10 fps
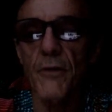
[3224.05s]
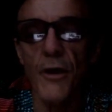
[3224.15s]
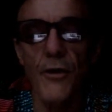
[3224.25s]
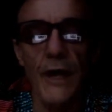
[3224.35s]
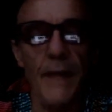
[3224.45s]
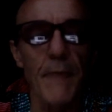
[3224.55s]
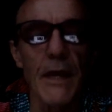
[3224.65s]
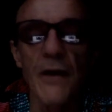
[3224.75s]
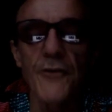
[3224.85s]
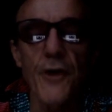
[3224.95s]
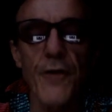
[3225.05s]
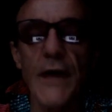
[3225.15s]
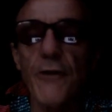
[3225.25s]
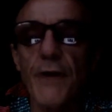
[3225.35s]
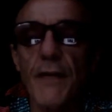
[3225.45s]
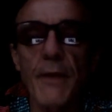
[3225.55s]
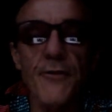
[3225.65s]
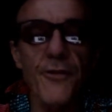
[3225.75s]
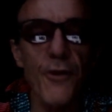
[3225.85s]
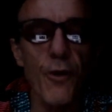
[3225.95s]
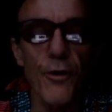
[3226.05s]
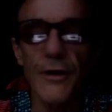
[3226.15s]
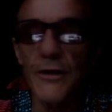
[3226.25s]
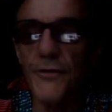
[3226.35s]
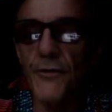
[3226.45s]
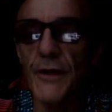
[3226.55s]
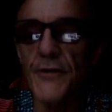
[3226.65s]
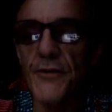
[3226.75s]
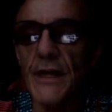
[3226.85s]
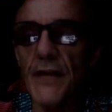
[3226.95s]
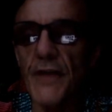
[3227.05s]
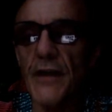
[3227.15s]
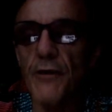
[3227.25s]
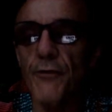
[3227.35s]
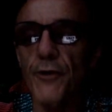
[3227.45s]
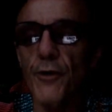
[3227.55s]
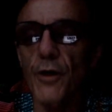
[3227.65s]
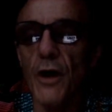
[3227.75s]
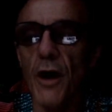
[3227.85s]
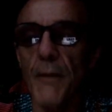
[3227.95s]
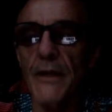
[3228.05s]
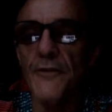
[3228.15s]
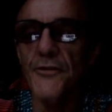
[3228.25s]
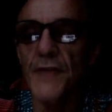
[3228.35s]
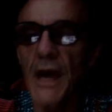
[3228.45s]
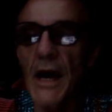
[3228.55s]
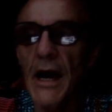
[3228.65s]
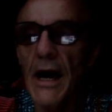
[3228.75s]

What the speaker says: Okay. So thank you very much to the audience for listening. Thank you for your comments.